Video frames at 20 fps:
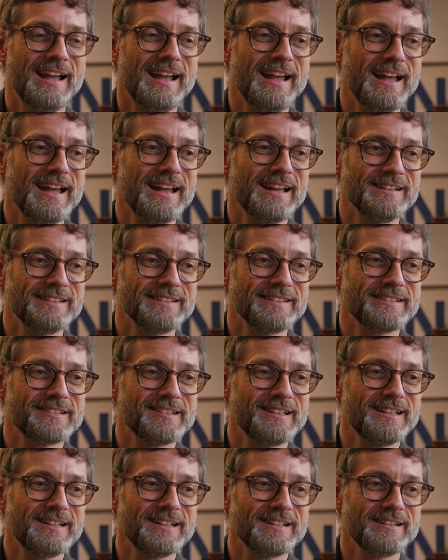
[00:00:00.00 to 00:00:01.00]
And
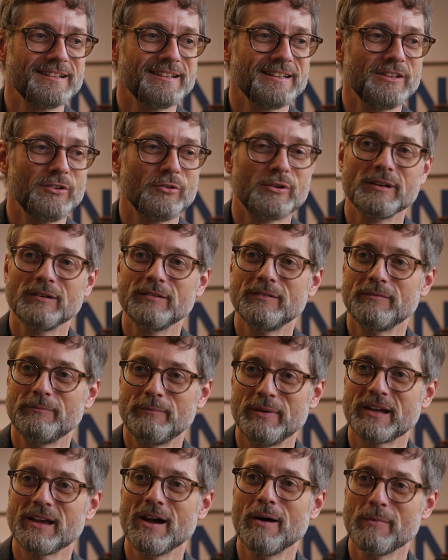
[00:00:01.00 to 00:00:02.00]
you can
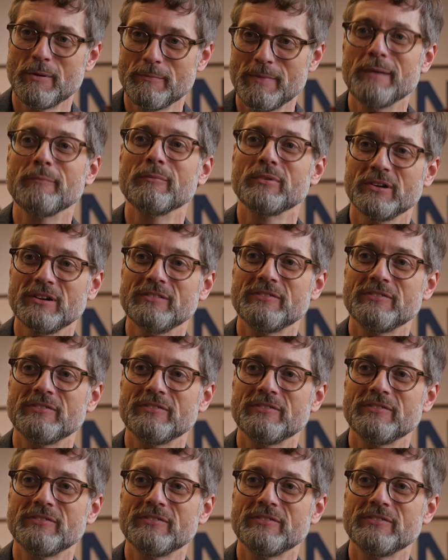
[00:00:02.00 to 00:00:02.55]
become a member